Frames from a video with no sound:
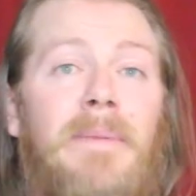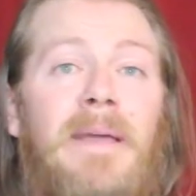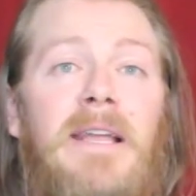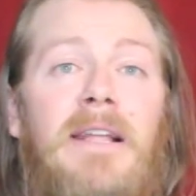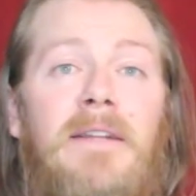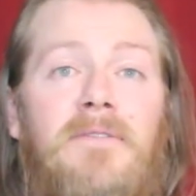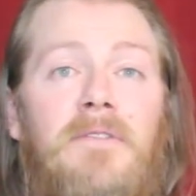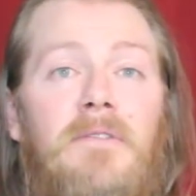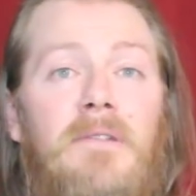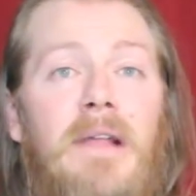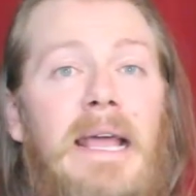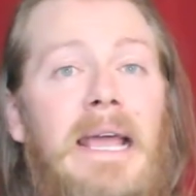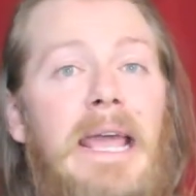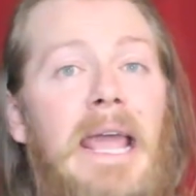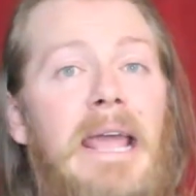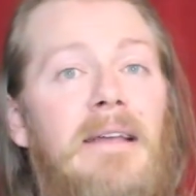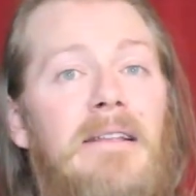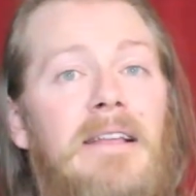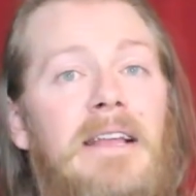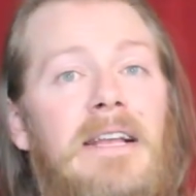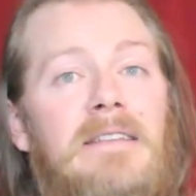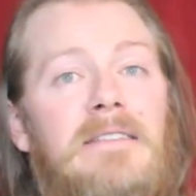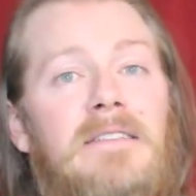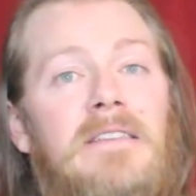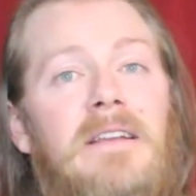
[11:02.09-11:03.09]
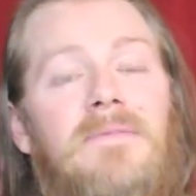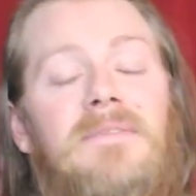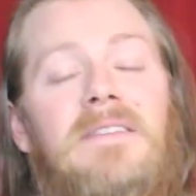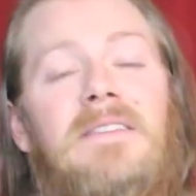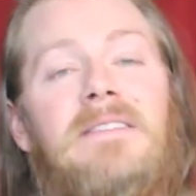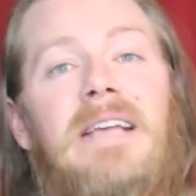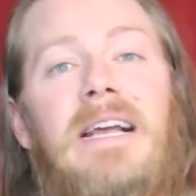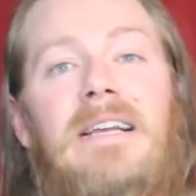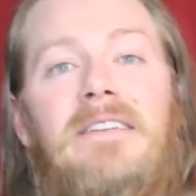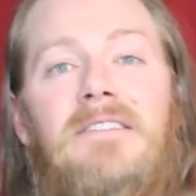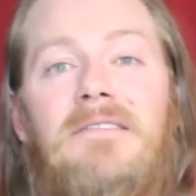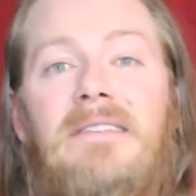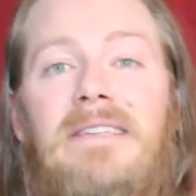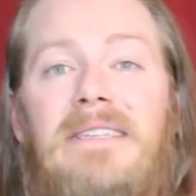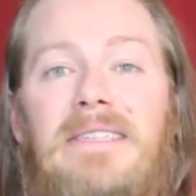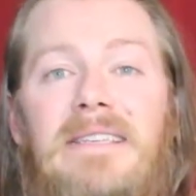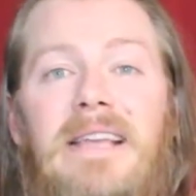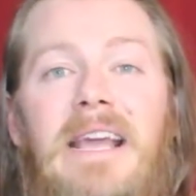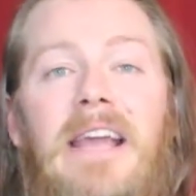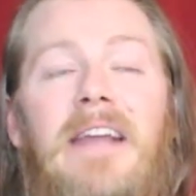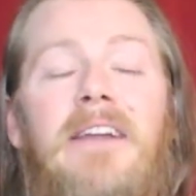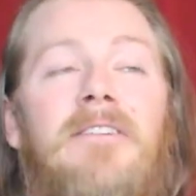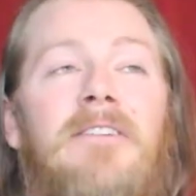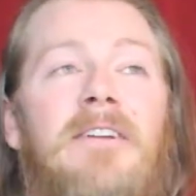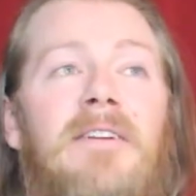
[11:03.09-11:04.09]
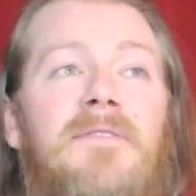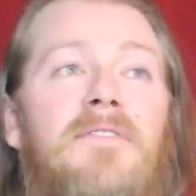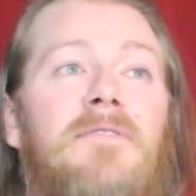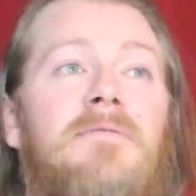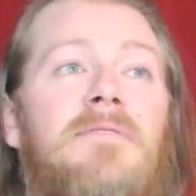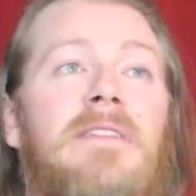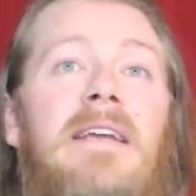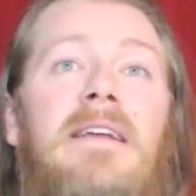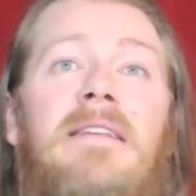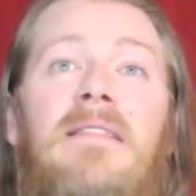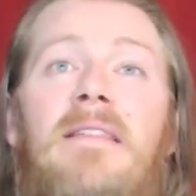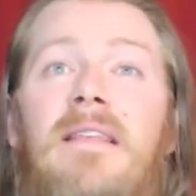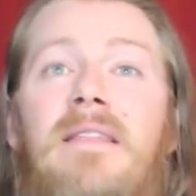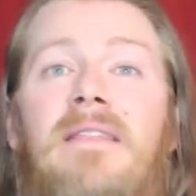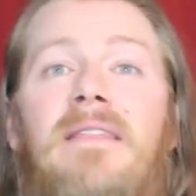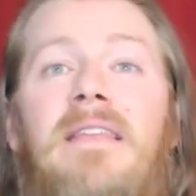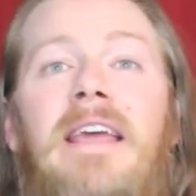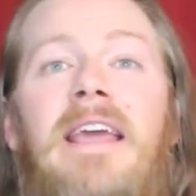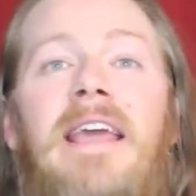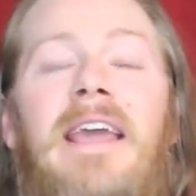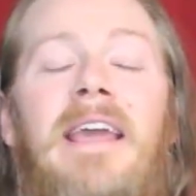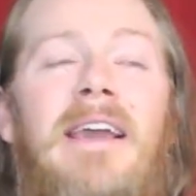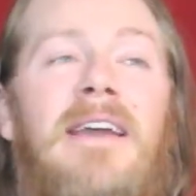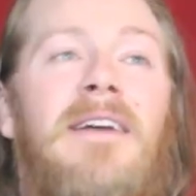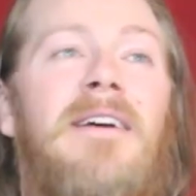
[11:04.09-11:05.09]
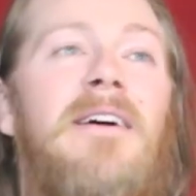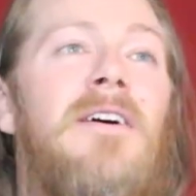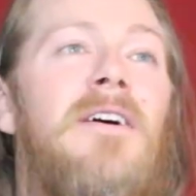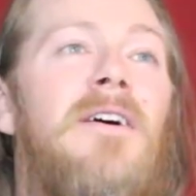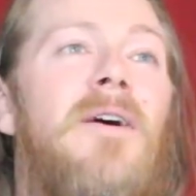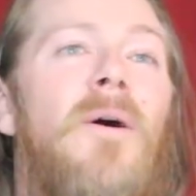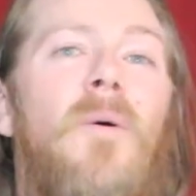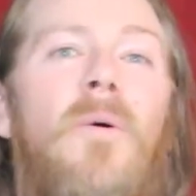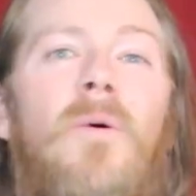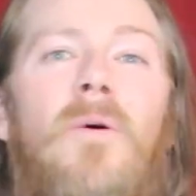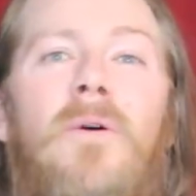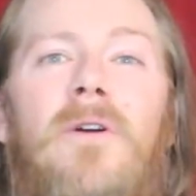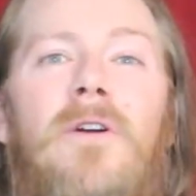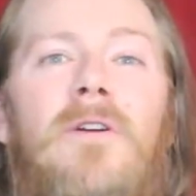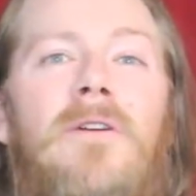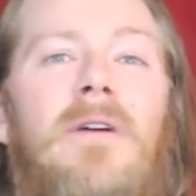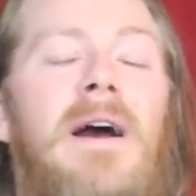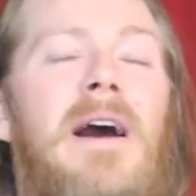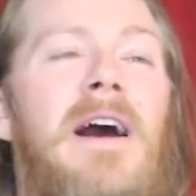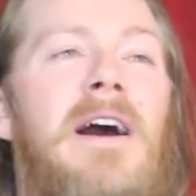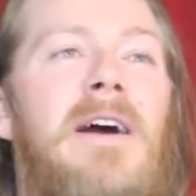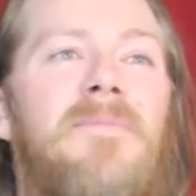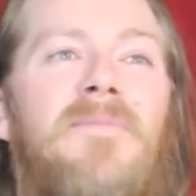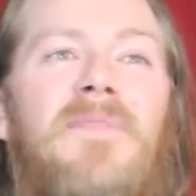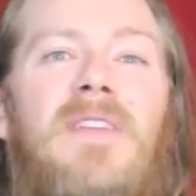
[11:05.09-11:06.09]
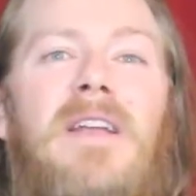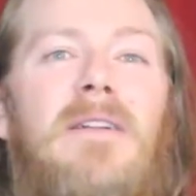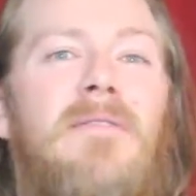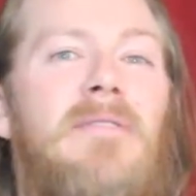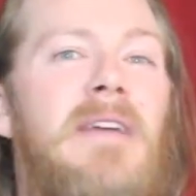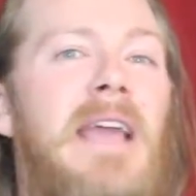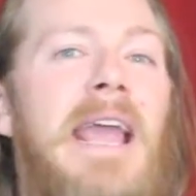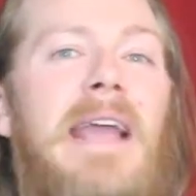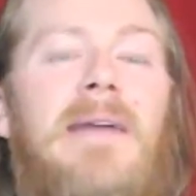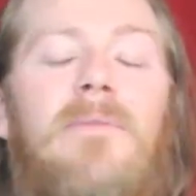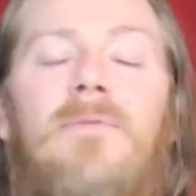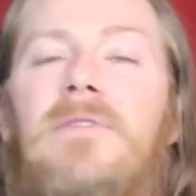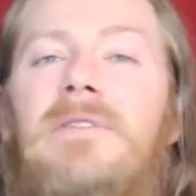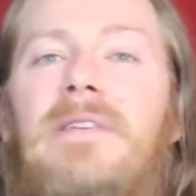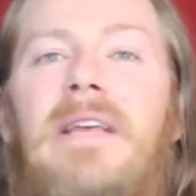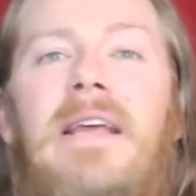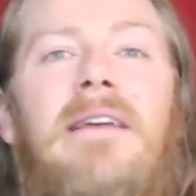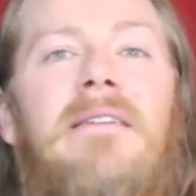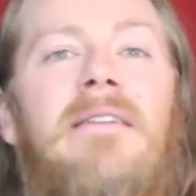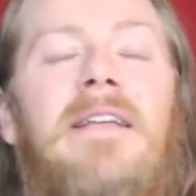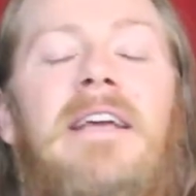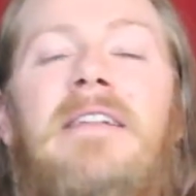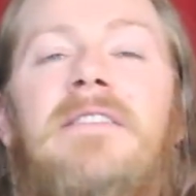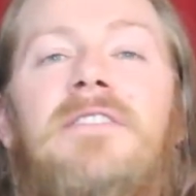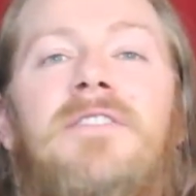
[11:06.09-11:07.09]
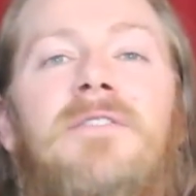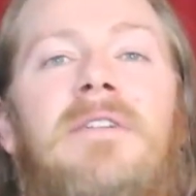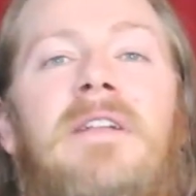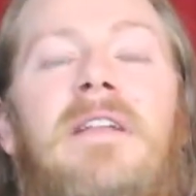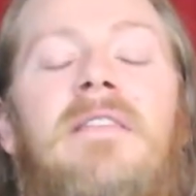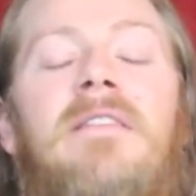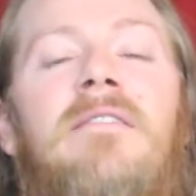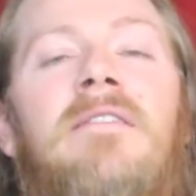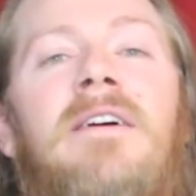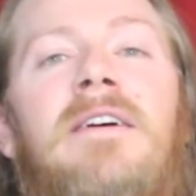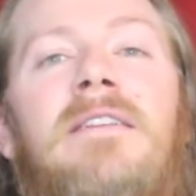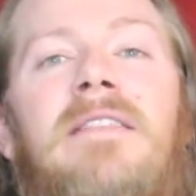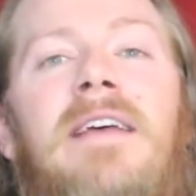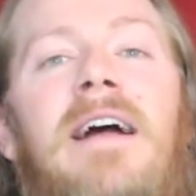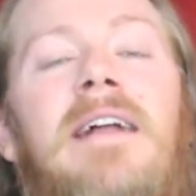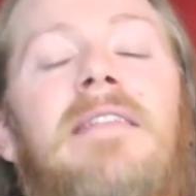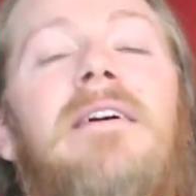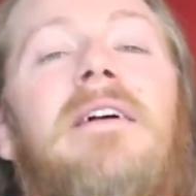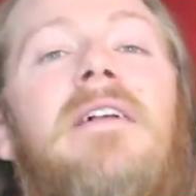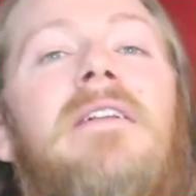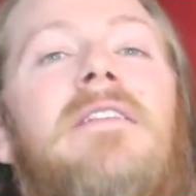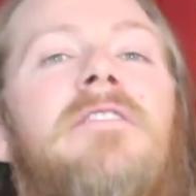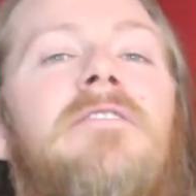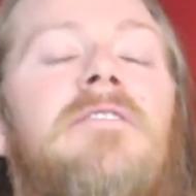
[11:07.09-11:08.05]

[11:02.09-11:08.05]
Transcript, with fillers: mean, if you like alien stuff that's actually scary, if you dig The Thing or, um, you know, Cameron's Aliens or anything like that,